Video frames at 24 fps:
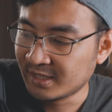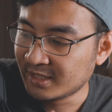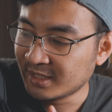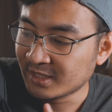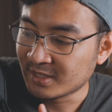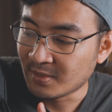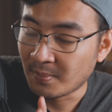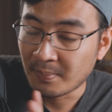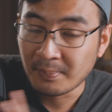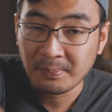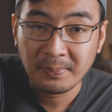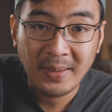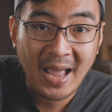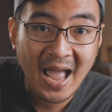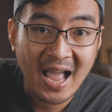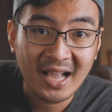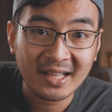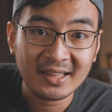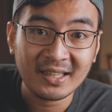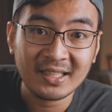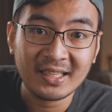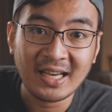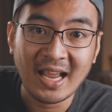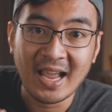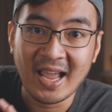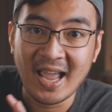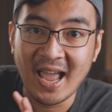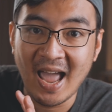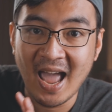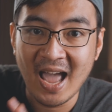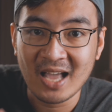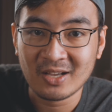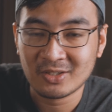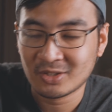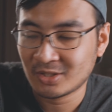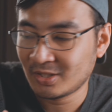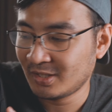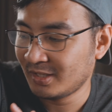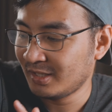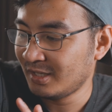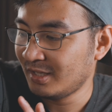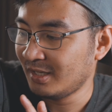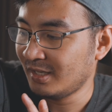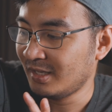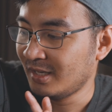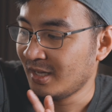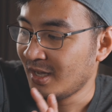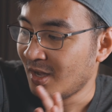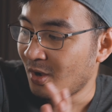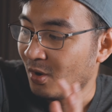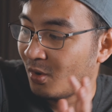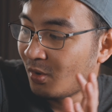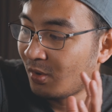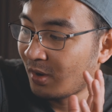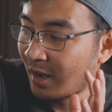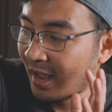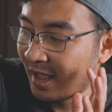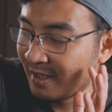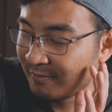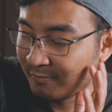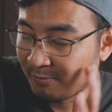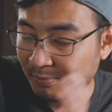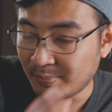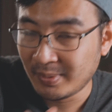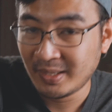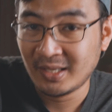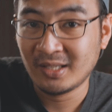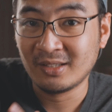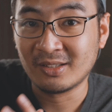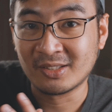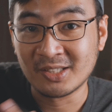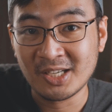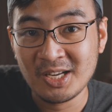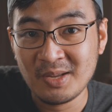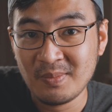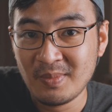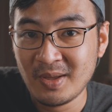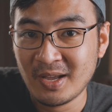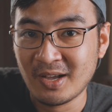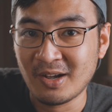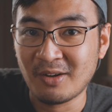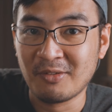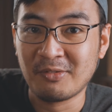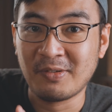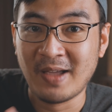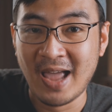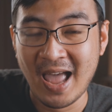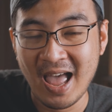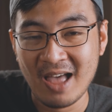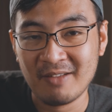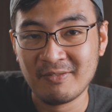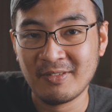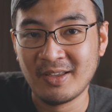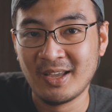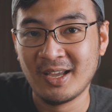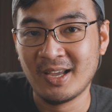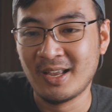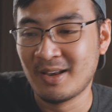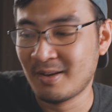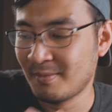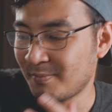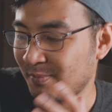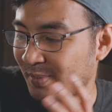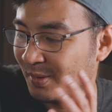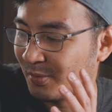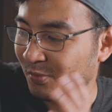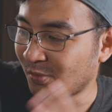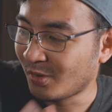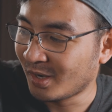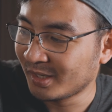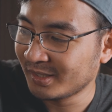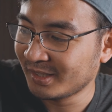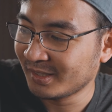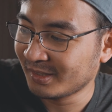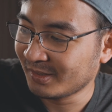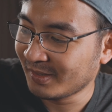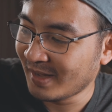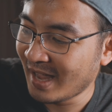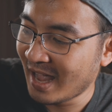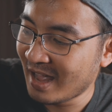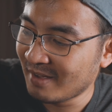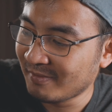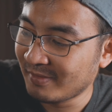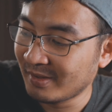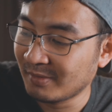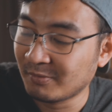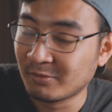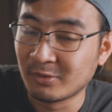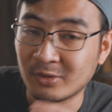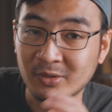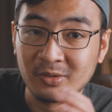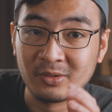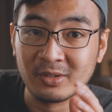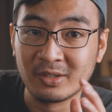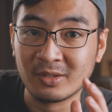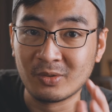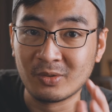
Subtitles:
This is a bag that I actually have been dreaming of having and have been wanting to have it for